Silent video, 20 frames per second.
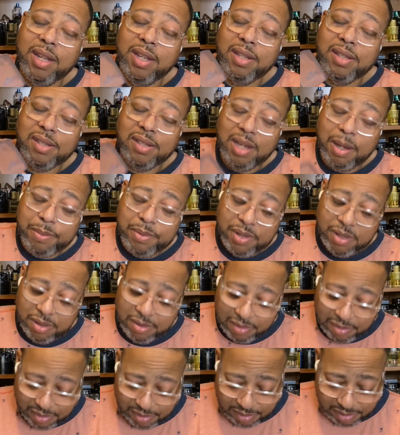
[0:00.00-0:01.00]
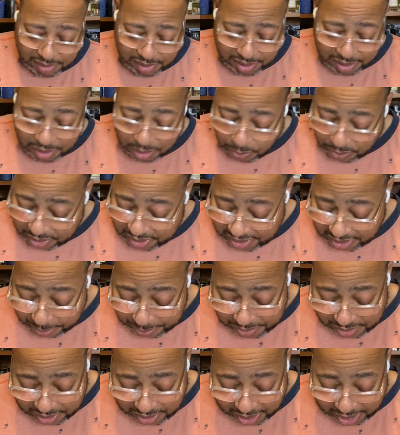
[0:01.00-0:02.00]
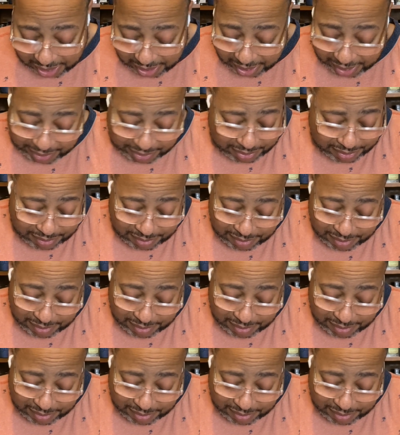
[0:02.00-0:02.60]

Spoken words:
exception. No exception. I like it.